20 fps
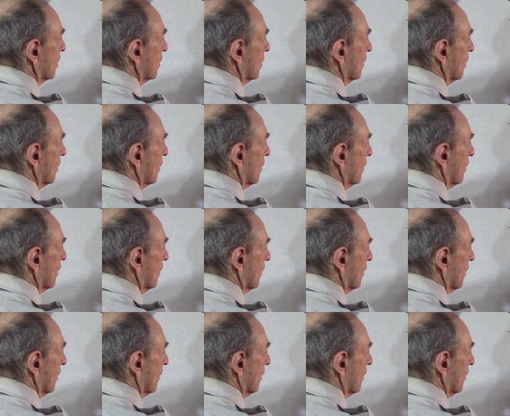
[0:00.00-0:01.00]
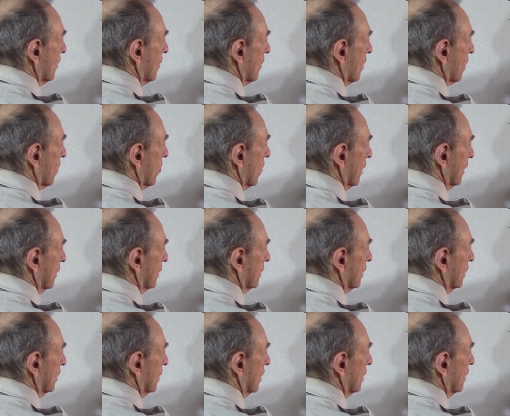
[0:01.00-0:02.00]

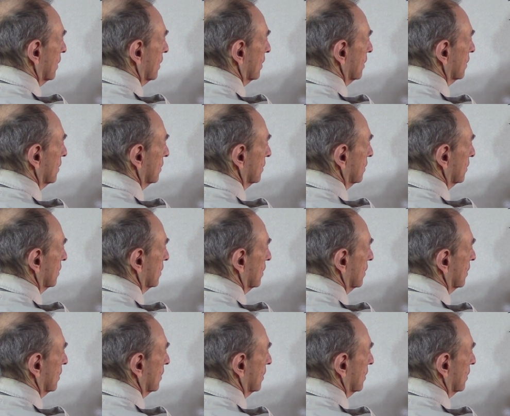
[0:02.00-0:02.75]
(no one is talking)